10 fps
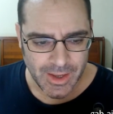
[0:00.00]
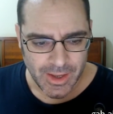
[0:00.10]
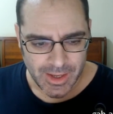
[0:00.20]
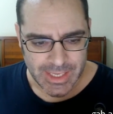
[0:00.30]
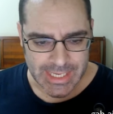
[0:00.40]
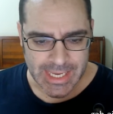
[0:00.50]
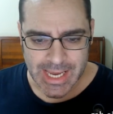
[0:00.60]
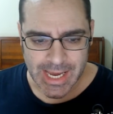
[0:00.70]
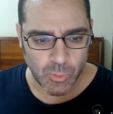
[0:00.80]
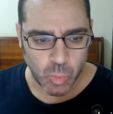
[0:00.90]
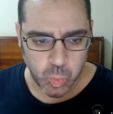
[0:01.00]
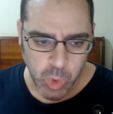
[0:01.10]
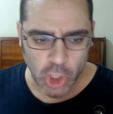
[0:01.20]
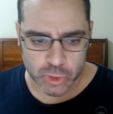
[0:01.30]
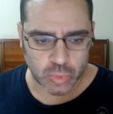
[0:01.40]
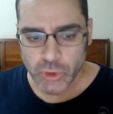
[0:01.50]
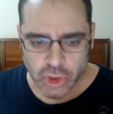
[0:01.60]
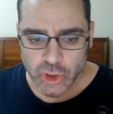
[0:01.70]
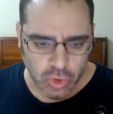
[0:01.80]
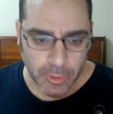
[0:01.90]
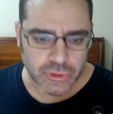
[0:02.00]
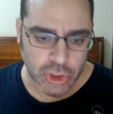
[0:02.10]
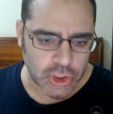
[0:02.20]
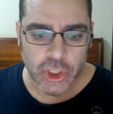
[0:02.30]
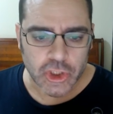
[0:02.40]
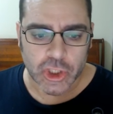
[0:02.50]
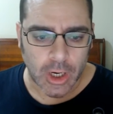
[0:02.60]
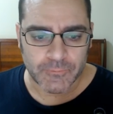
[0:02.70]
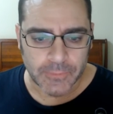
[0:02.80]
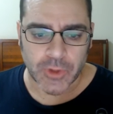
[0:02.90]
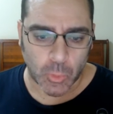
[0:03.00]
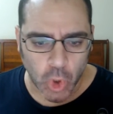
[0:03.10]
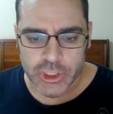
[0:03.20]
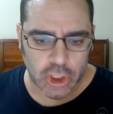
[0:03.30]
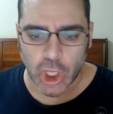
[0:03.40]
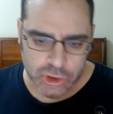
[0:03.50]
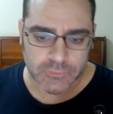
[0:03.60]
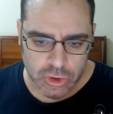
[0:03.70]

Yeah, wealth redistribution and income from the working class of